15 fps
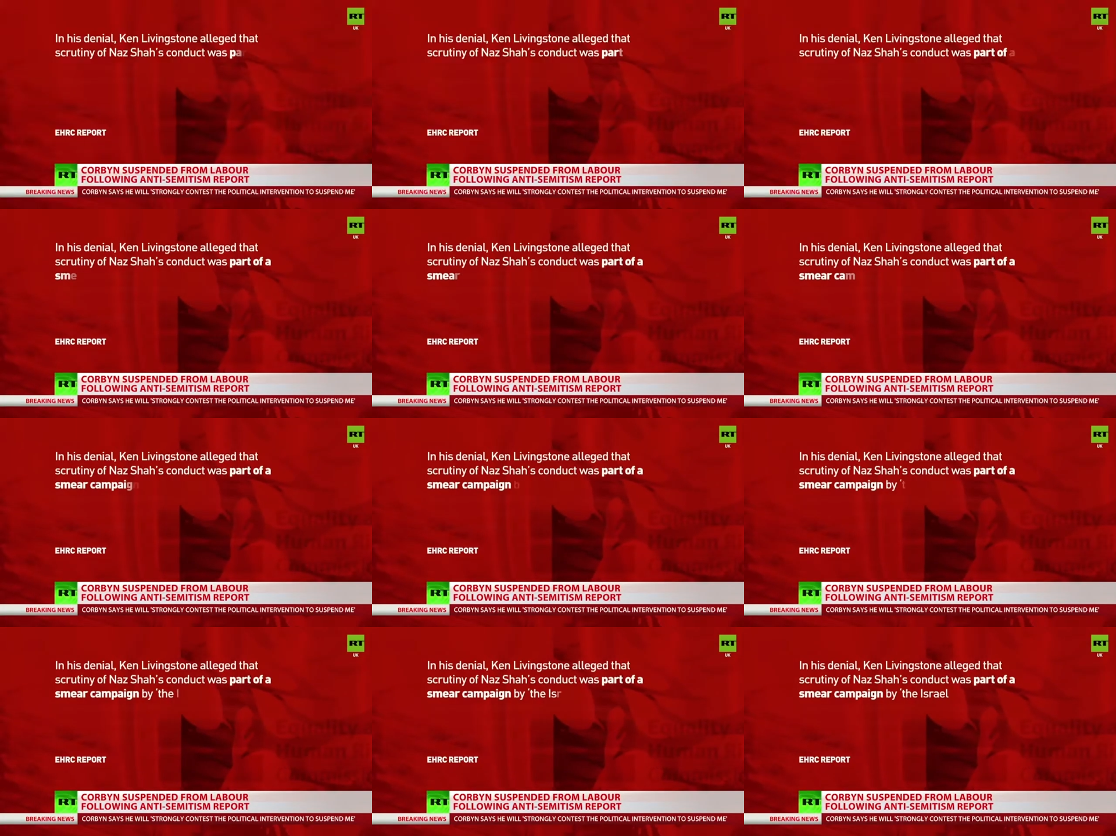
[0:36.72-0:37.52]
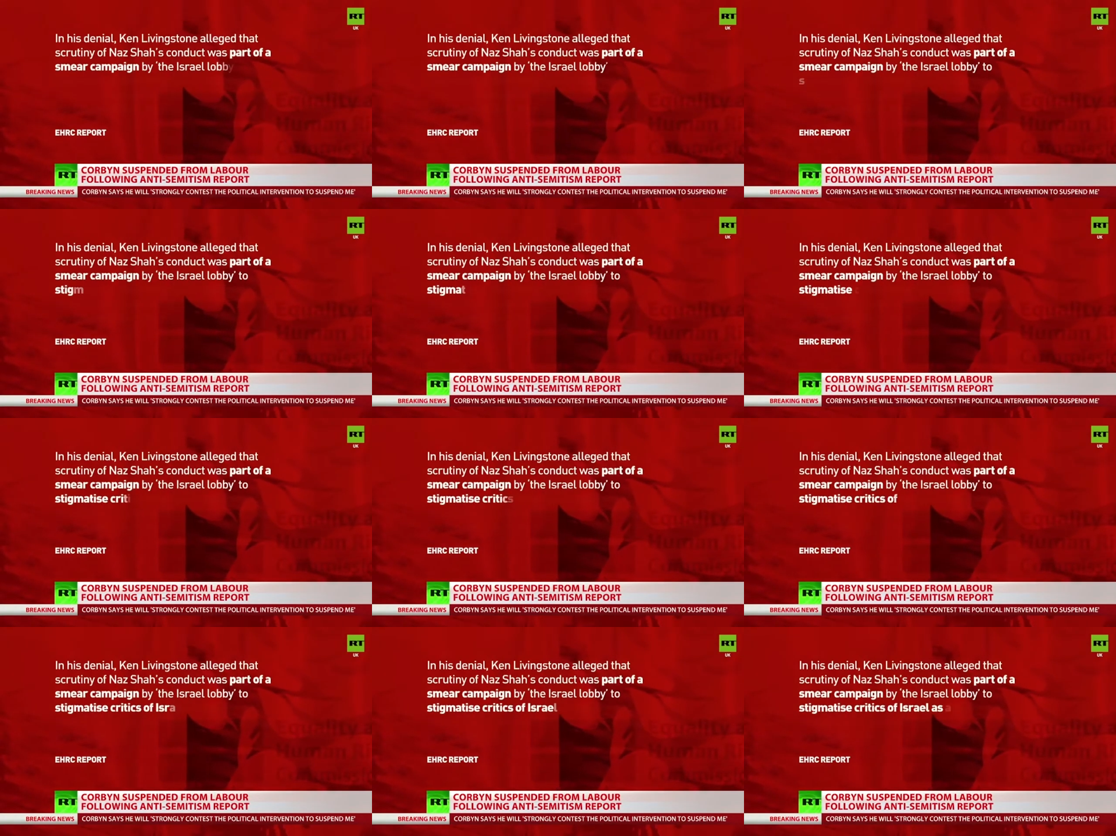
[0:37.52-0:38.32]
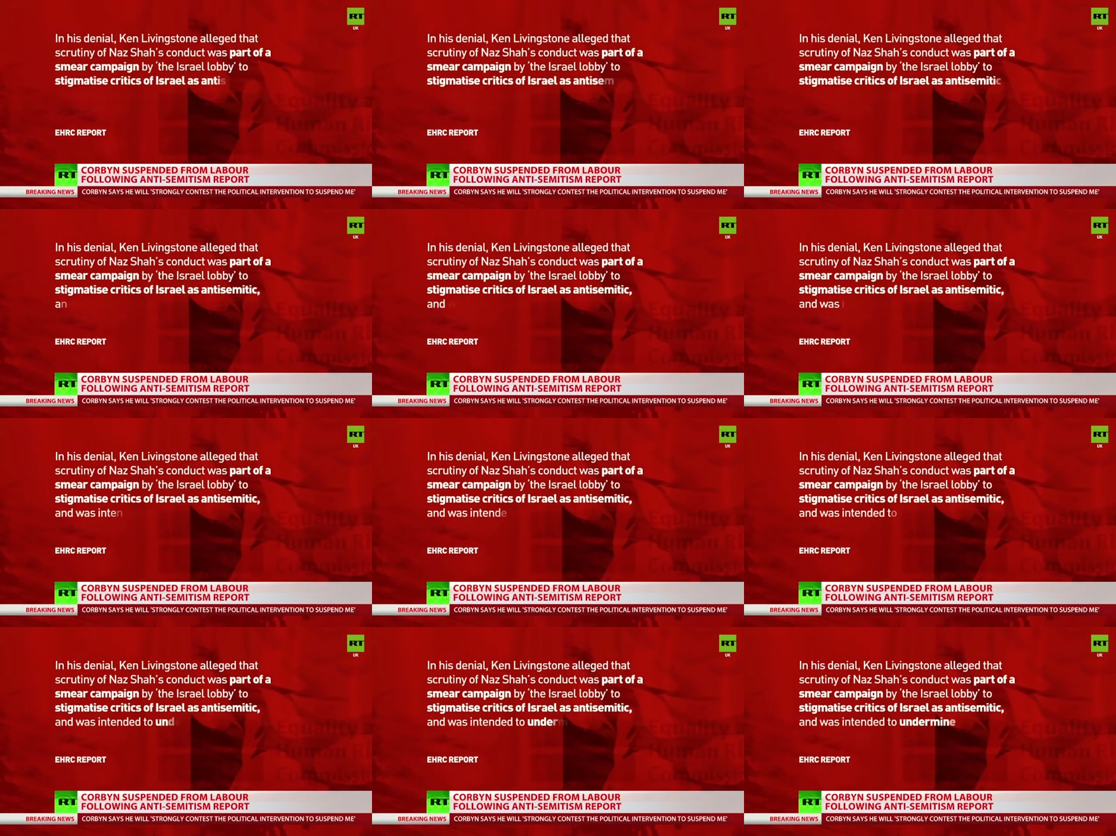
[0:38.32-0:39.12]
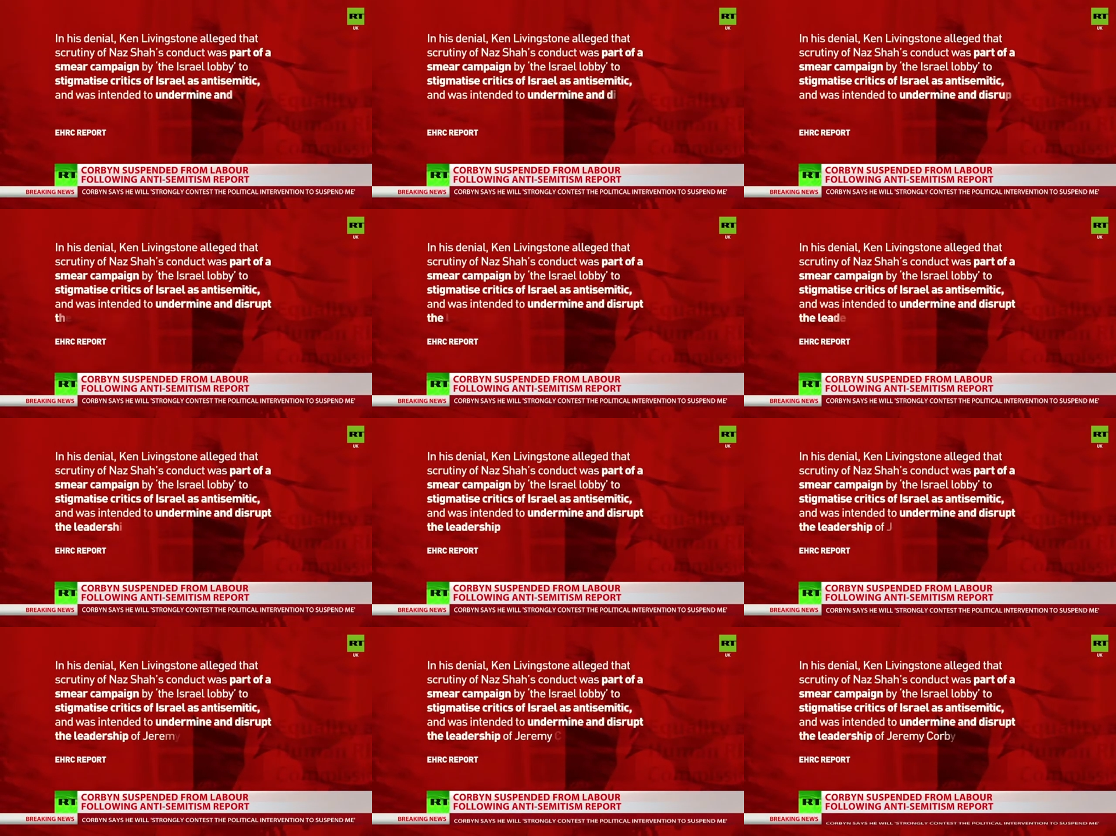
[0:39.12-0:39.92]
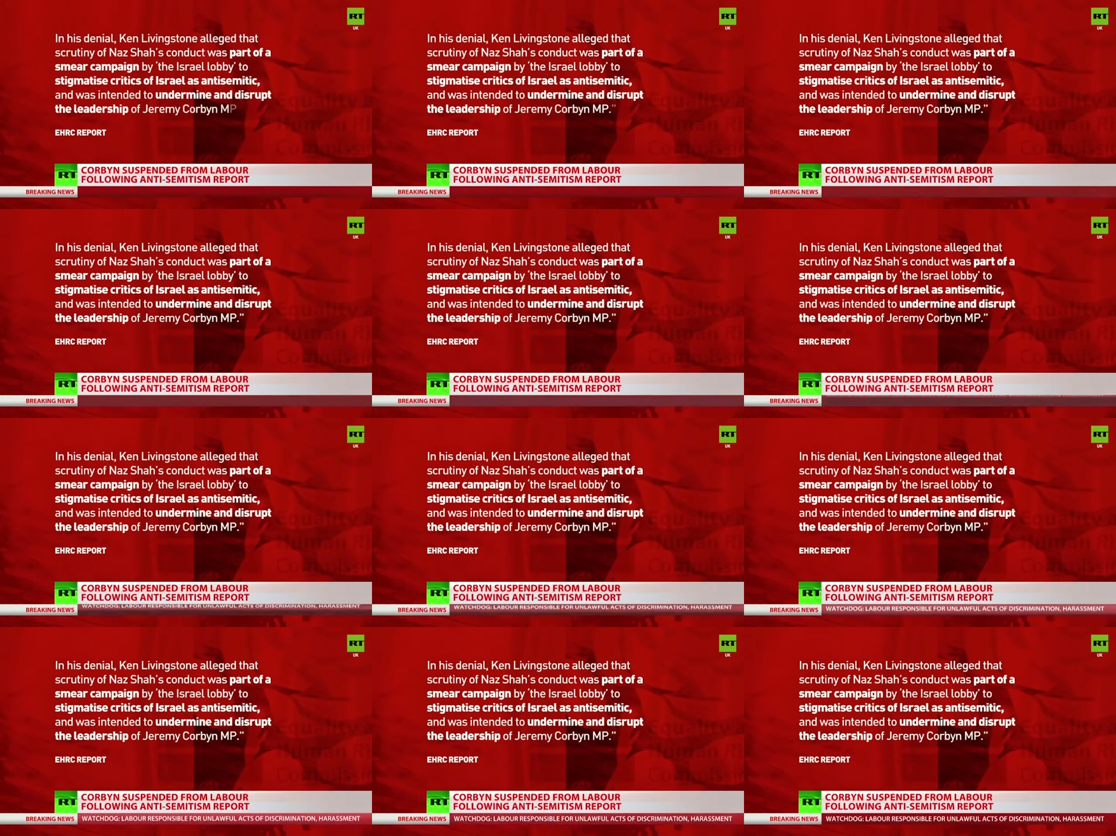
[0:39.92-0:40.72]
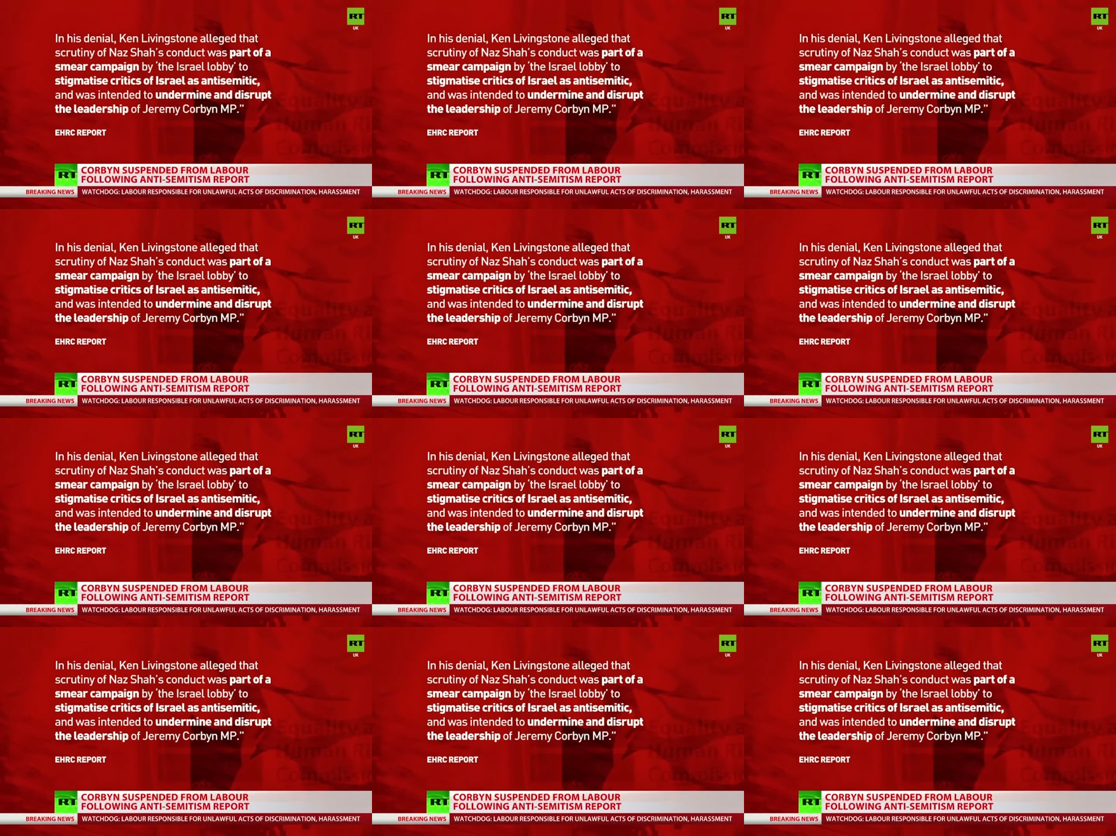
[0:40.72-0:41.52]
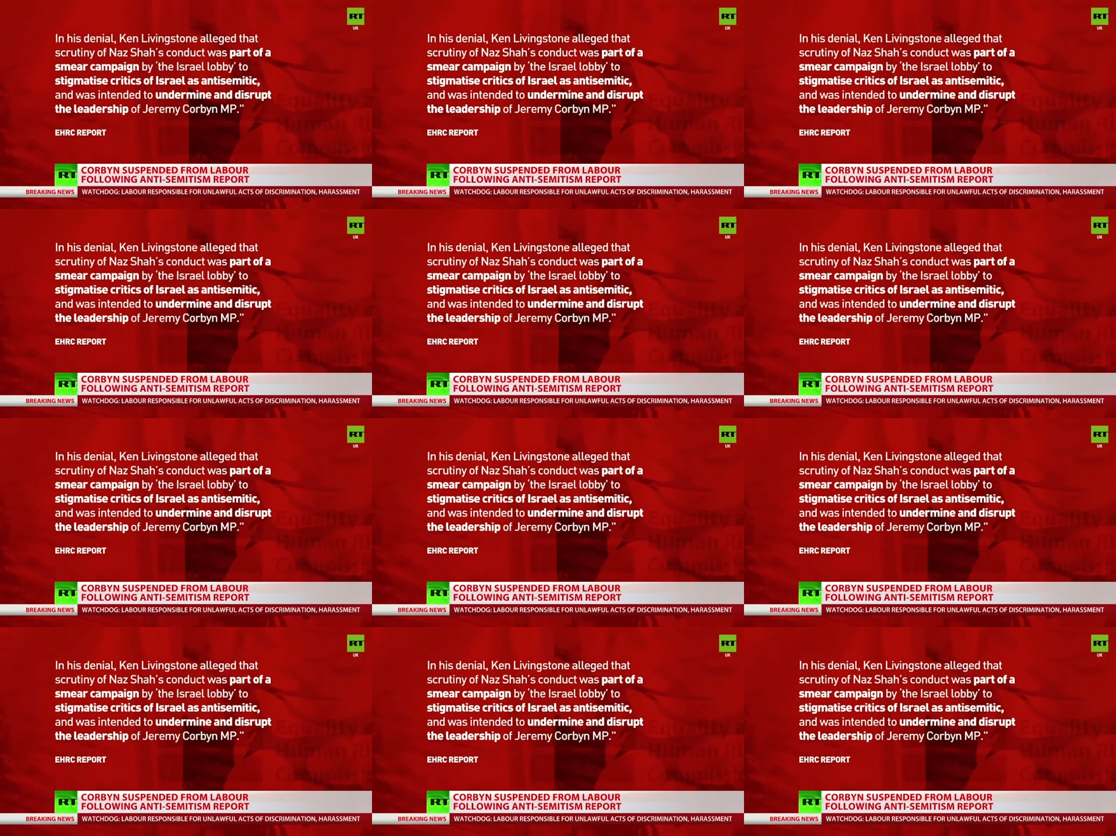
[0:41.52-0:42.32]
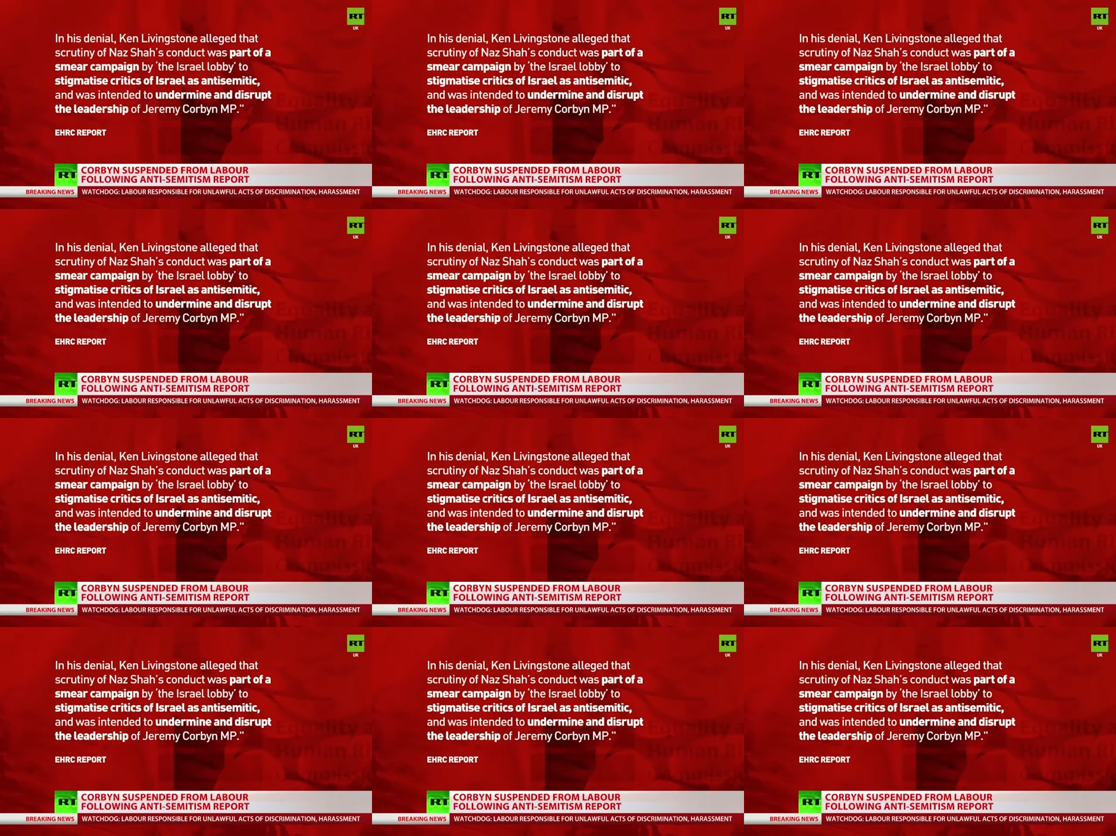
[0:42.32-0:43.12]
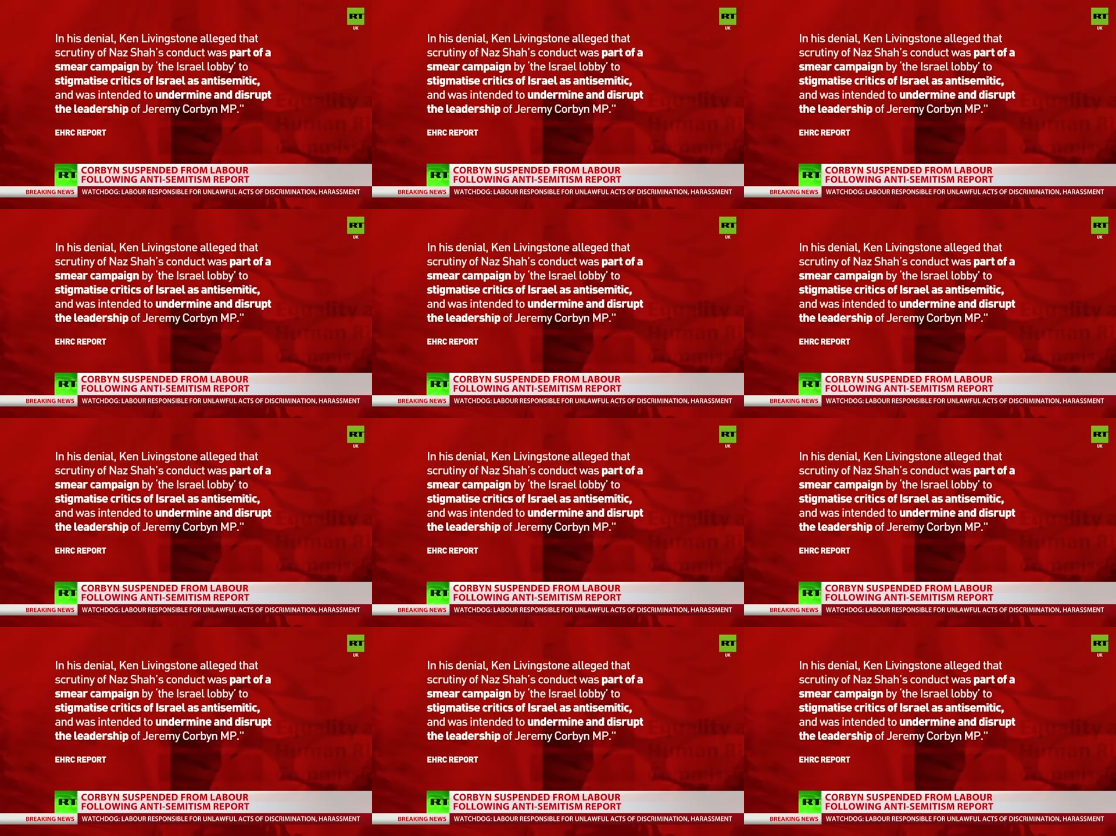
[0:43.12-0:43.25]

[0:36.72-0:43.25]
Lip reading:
[unreadable: no face in view]